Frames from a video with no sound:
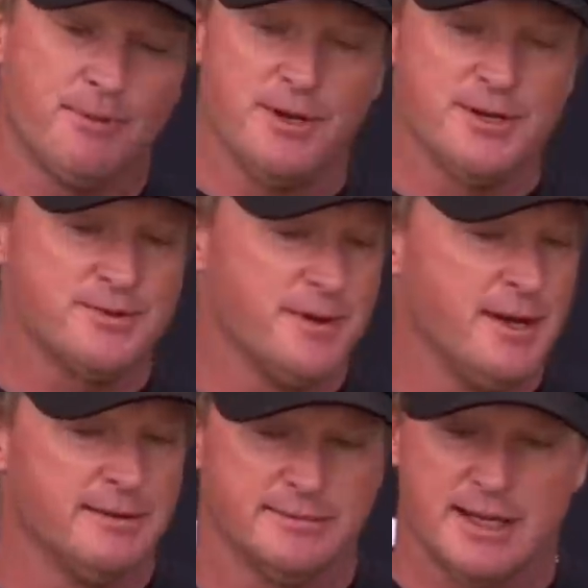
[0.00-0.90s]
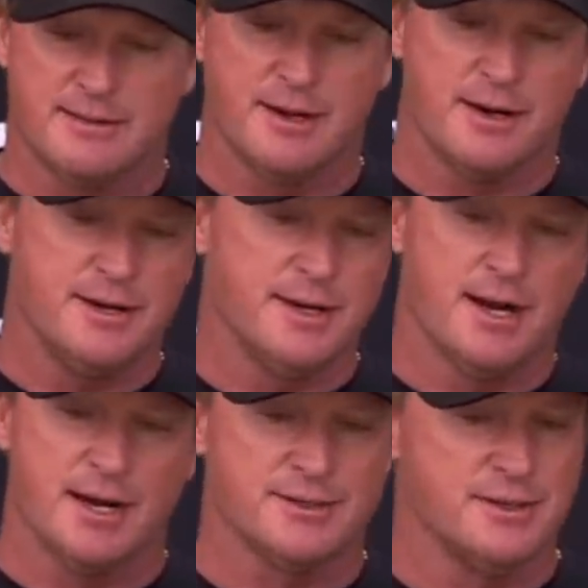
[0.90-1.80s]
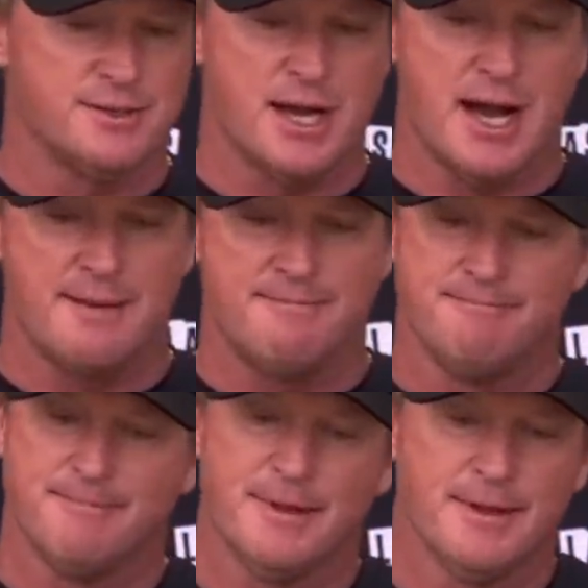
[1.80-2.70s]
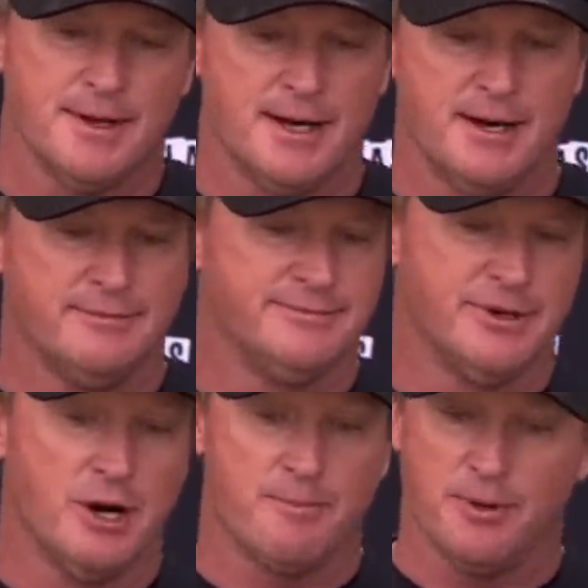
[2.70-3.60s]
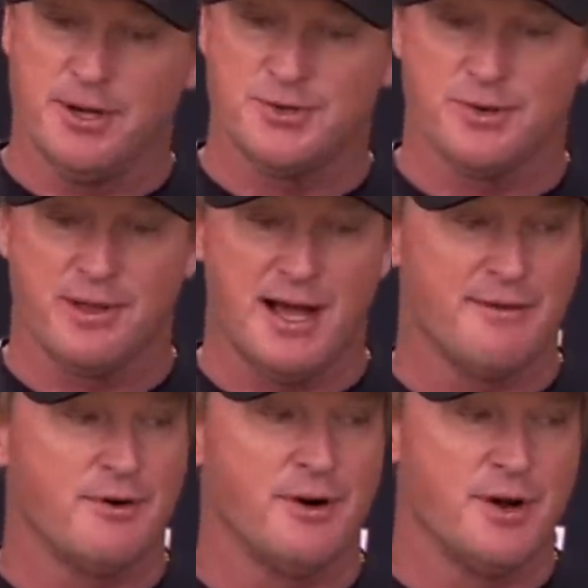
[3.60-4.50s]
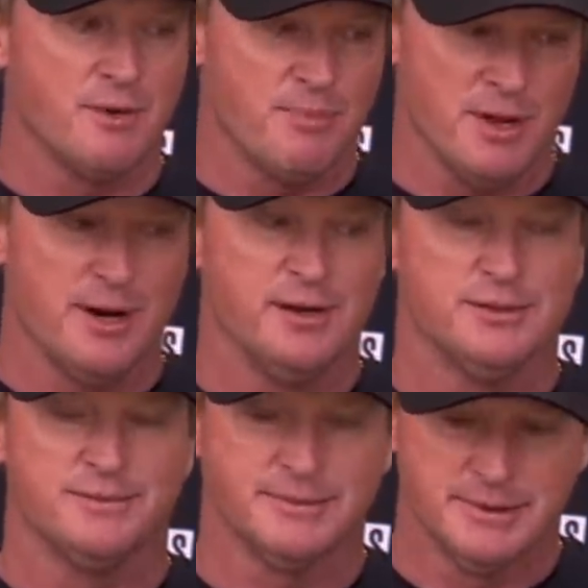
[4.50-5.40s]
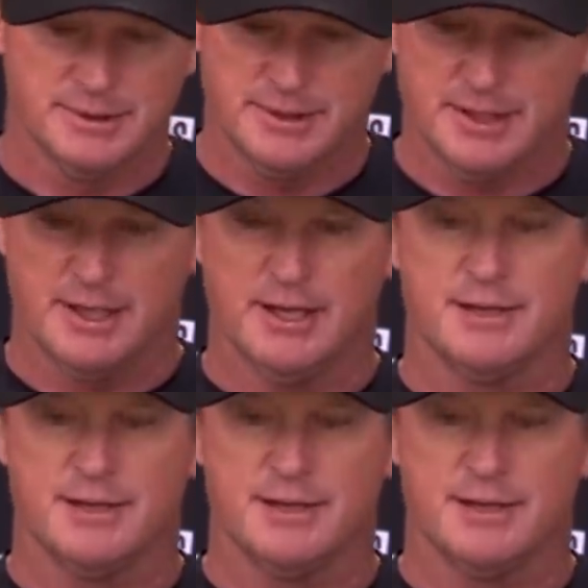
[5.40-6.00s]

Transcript: pleased with him. I thought he did an excellent job. Uh, very pleased with a lot of our young players. Uh,